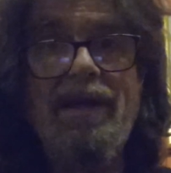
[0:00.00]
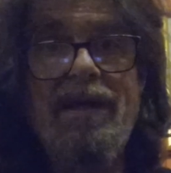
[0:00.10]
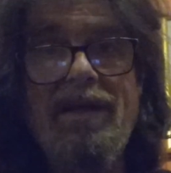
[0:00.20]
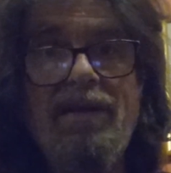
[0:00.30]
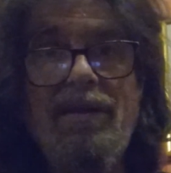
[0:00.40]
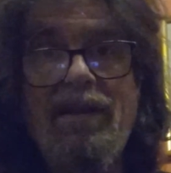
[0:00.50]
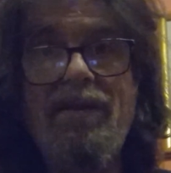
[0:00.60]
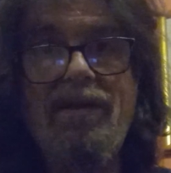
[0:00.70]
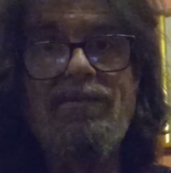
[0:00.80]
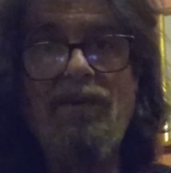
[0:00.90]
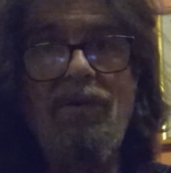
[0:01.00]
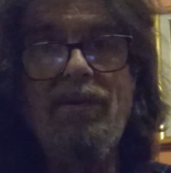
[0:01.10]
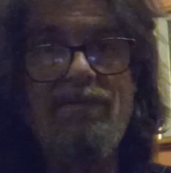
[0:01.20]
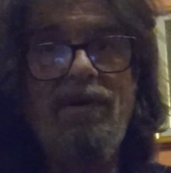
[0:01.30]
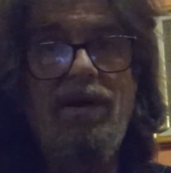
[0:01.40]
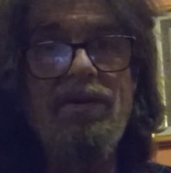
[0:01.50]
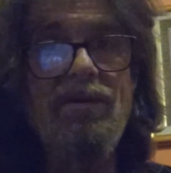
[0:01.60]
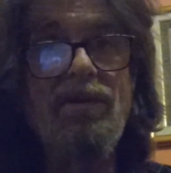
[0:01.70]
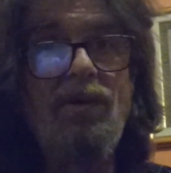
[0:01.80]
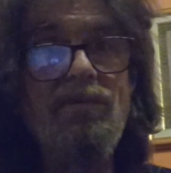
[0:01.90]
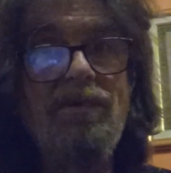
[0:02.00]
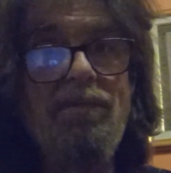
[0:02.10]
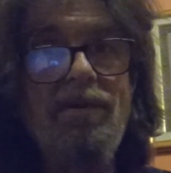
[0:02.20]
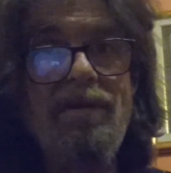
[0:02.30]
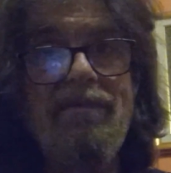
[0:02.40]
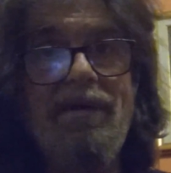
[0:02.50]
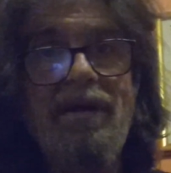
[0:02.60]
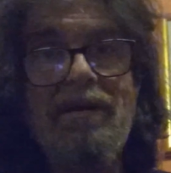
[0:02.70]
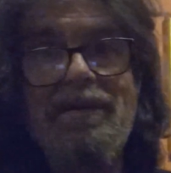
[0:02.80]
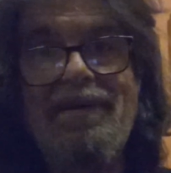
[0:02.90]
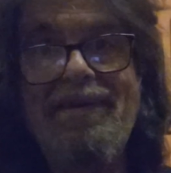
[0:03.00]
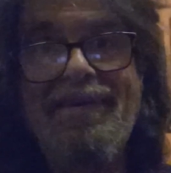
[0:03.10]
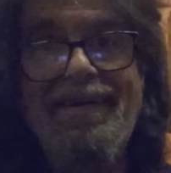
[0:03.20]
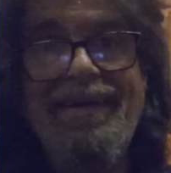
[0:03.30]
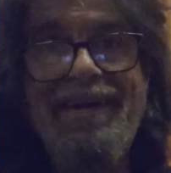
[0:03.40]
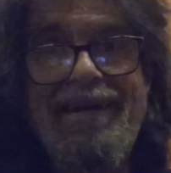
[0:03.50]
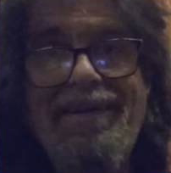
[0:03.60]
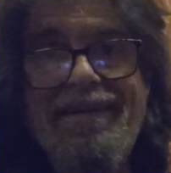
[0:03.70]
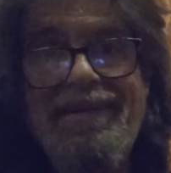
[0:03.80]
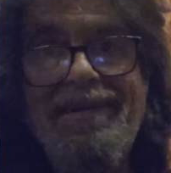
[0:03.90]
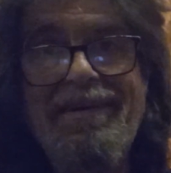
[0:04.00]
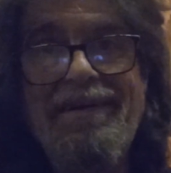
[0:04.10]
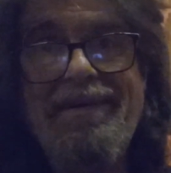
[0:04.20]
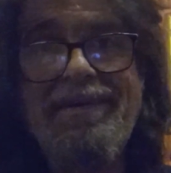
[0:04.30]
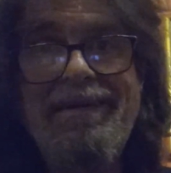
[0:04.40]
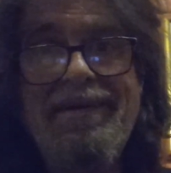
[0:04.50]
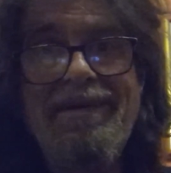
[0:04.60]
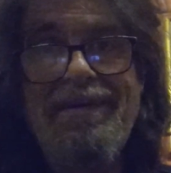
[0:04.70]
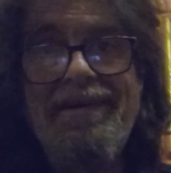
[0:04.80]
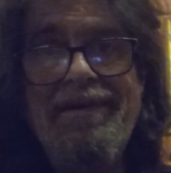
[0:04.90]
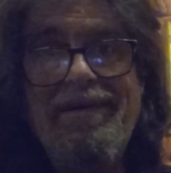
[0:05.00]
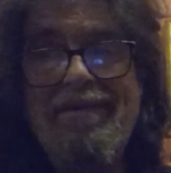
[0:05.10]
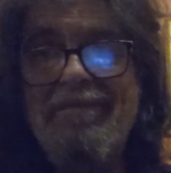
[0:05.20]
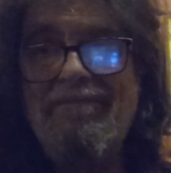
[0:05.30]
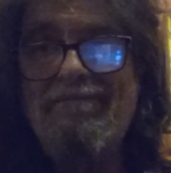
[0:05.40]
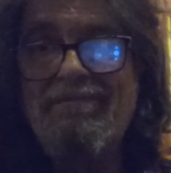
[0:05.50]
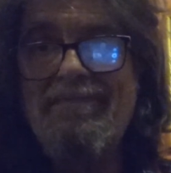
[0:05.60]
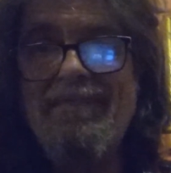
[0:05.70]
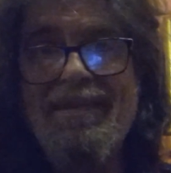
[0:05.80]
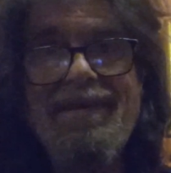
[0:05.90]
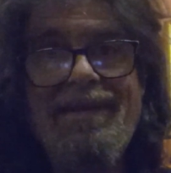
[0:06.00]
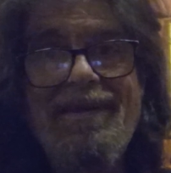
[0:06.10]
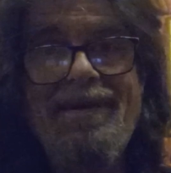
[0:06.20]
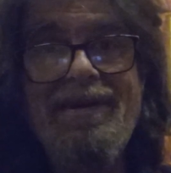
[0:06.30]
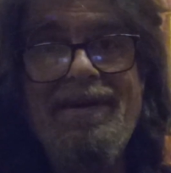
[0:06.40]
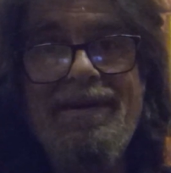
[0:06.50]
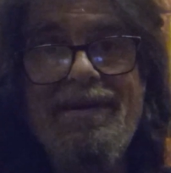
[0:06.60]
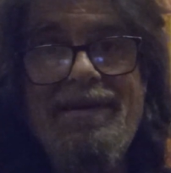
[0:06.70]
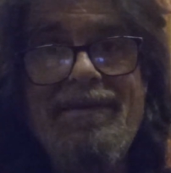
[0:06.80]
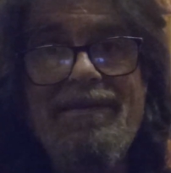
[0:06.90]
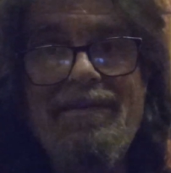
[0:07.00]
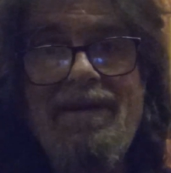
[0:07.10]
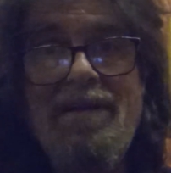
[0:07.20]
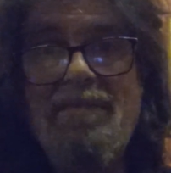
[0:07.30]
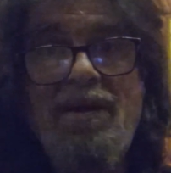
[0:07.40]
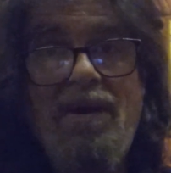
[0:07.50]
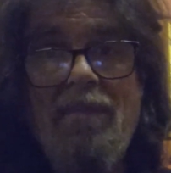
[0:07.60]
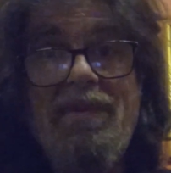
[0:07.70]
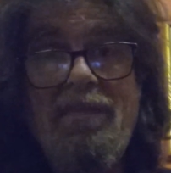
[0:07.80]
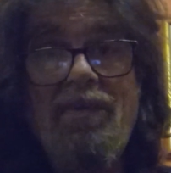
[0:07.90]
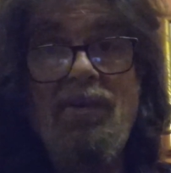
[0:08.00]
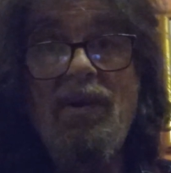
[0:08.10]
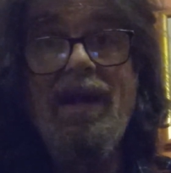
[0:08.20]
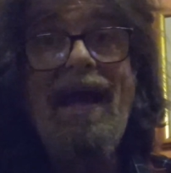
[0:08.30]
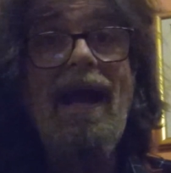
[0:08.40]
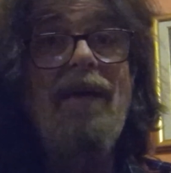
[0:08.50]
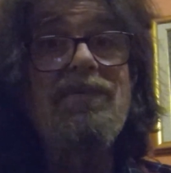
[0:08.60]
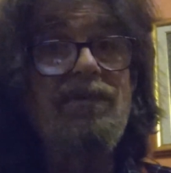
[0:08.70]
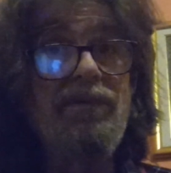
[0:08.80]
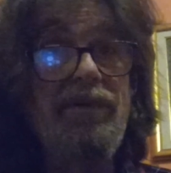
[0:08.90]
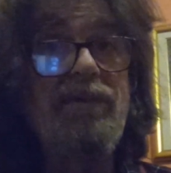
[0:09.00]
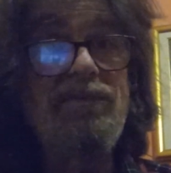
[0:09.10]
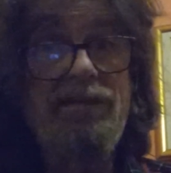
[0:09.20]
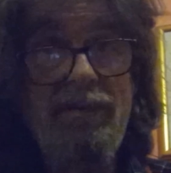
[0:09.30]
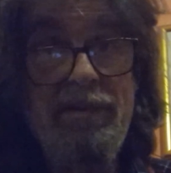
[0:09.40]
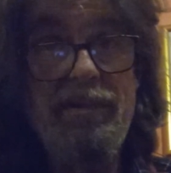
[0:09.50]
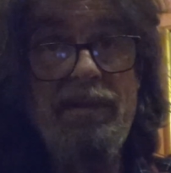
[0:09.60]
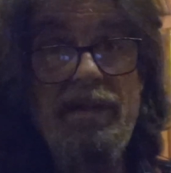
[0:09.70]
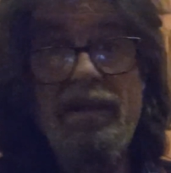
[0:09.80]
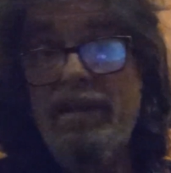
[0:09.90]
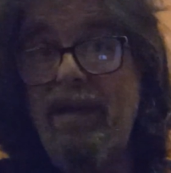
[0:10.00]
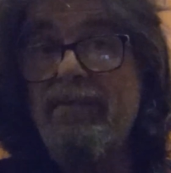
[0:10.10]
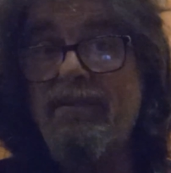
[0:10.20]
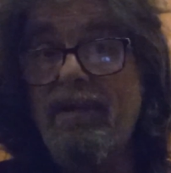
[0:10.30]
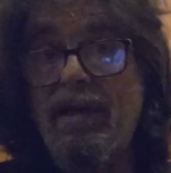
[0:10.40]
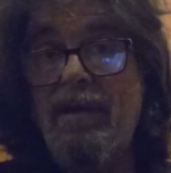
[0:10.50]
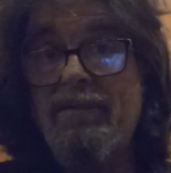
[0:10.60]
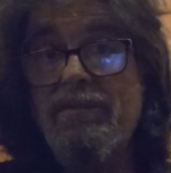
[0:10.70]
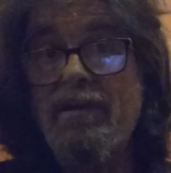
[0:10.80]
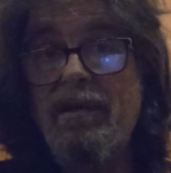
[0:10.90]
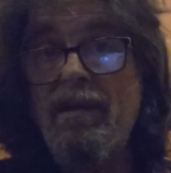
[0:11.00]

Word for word: In so it's under Losey Boulevard, and uh, um, uh, and there are people who are absolutely certain that that's the case,